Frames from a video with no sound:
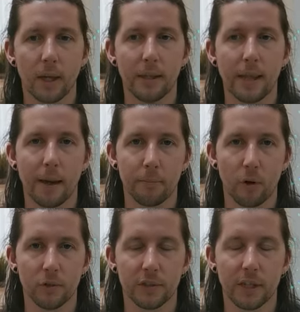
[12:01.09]
in that
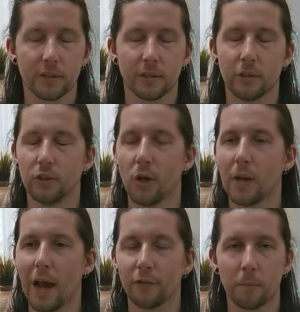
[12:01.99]
process. You
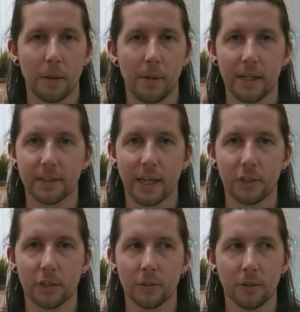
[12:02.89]
don't have to be in
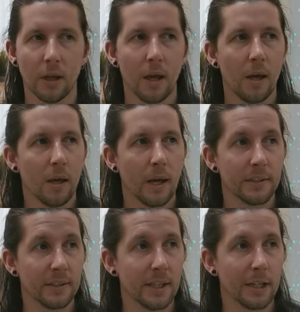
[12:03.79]
meditation.
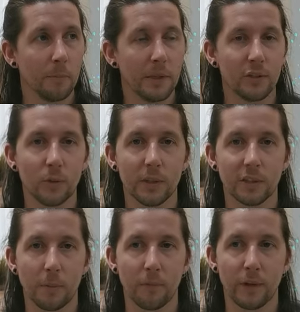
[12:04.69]
I said it can be doing
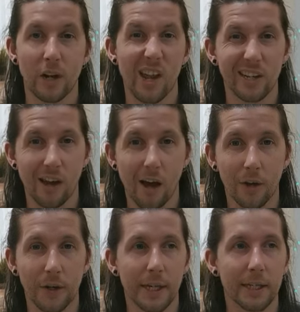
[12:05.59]
something like
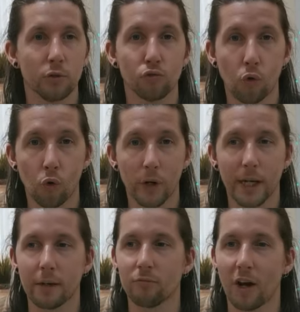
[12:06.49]
gardening,
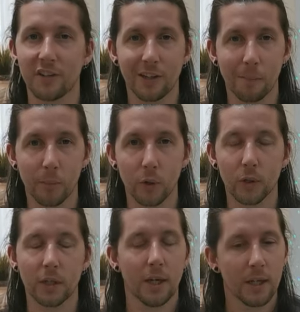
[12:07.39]
drawing, writing a
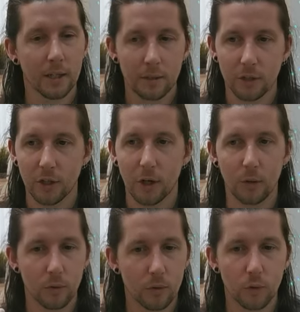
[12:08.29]
book, you
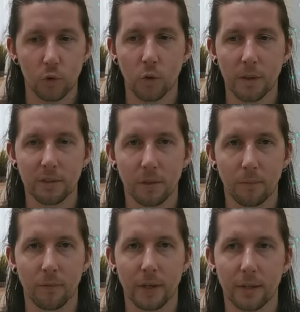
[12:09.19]
know, you're doing
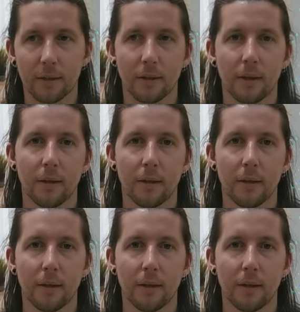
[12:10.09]
something